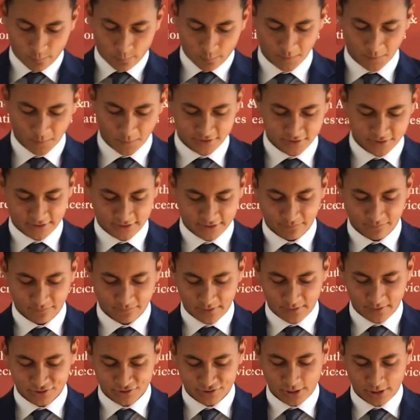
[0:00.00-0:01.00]
We'd also like to give a
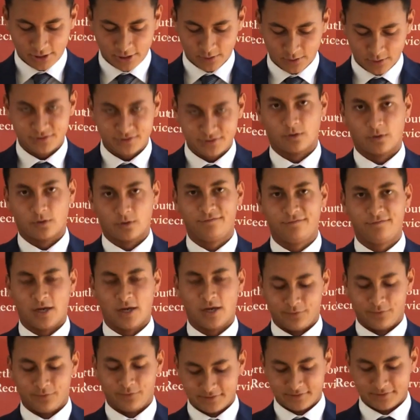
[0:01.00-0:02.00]
big shout out to our
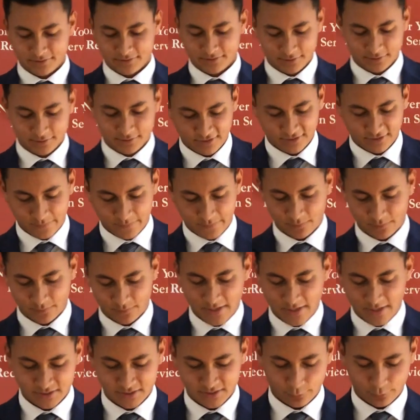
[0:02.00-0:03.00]
families. They've been our
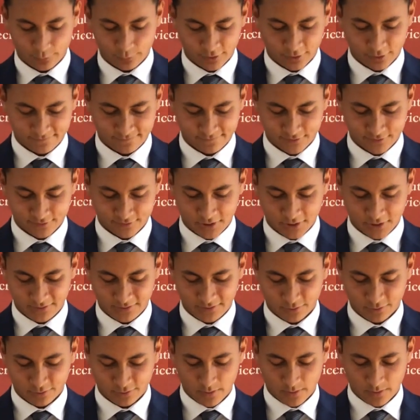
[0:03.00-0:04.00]
main supporters for as long as I
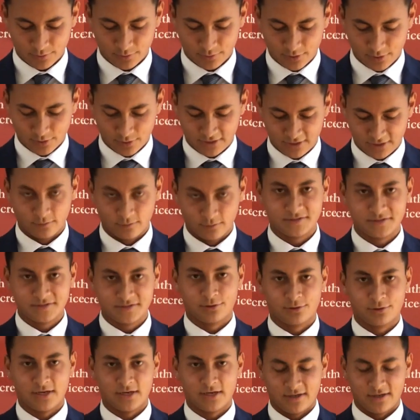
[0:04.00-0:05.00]
can remember, and have
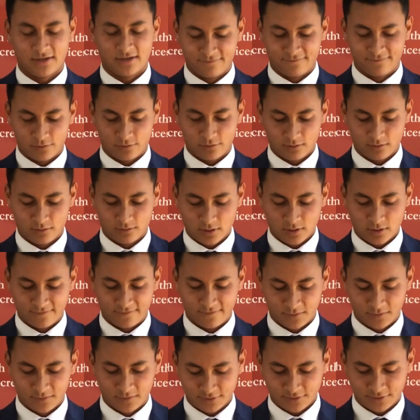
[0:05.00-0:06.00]

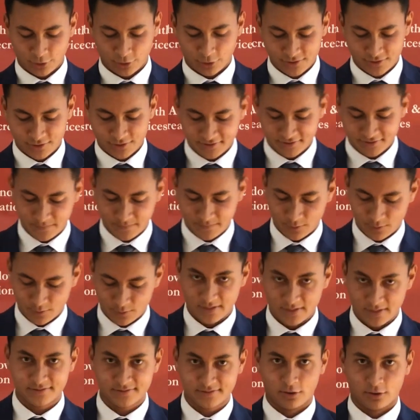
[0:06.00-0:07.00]
always encouraged us to be our
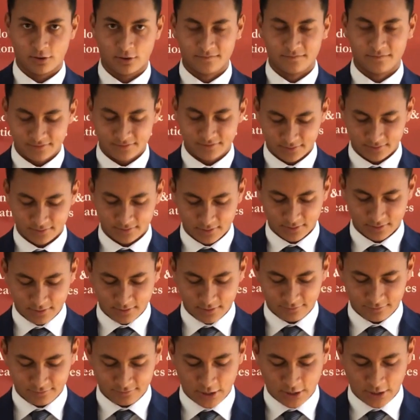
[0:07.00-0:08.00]
best selves.
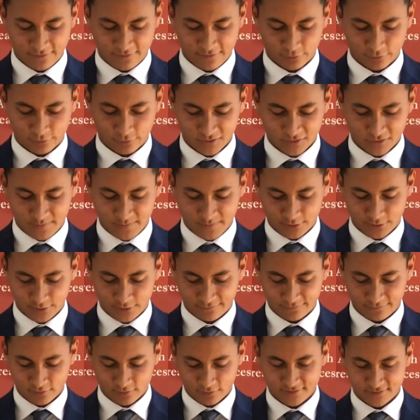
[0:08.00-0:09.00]
Thank you for always being
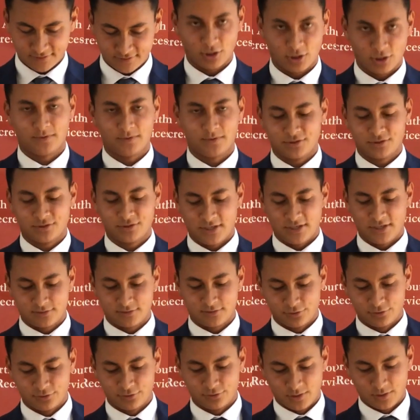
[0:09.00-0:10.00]
there for us and helping us chase
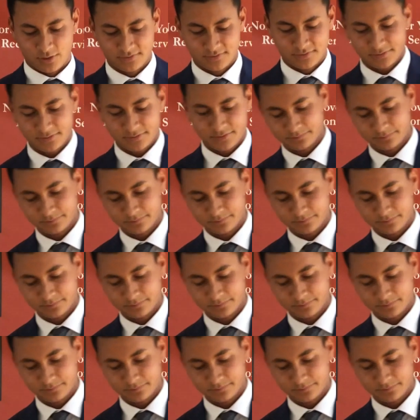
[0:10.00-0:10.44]
our dreams.